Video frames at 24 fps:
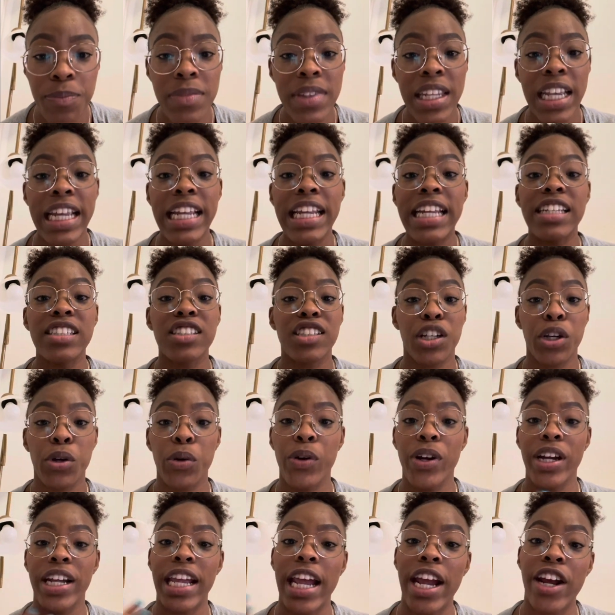He is the
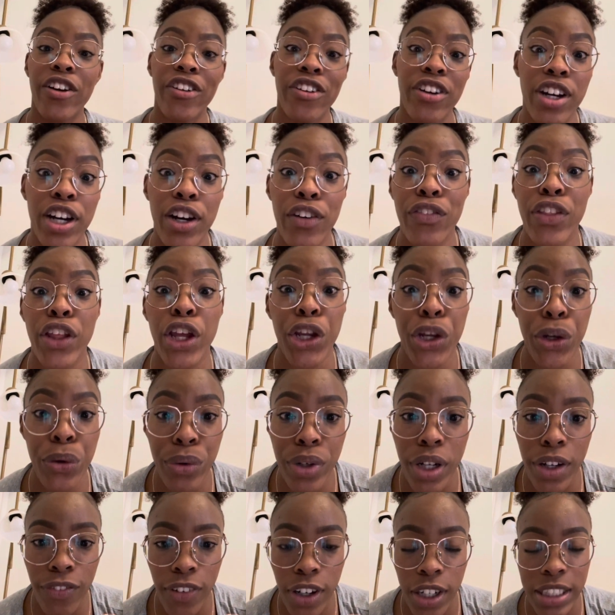creator of the
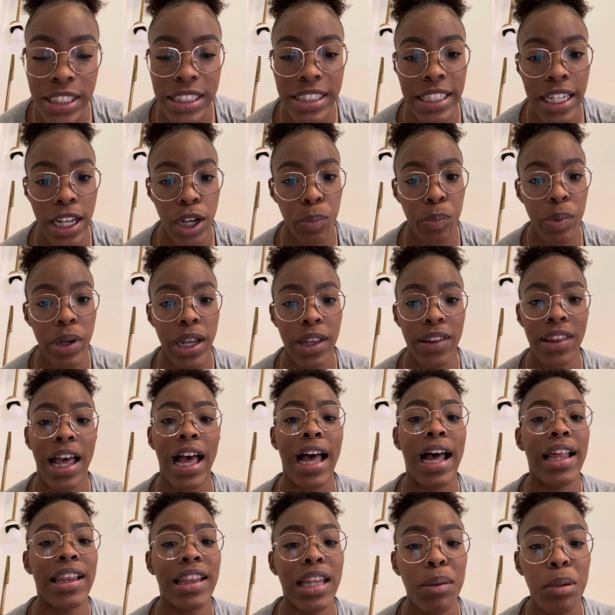universe. Now,
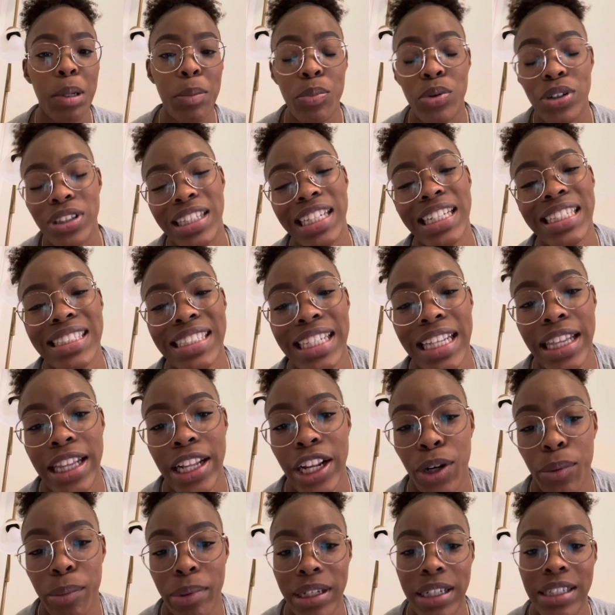I let me put this in
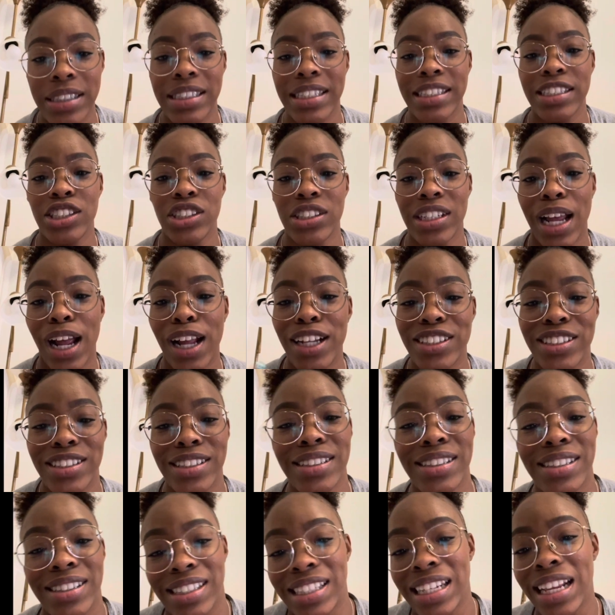there because it just, I
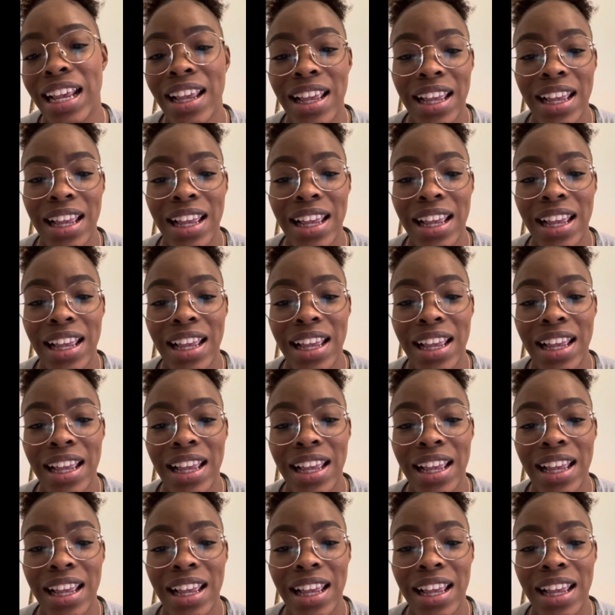just,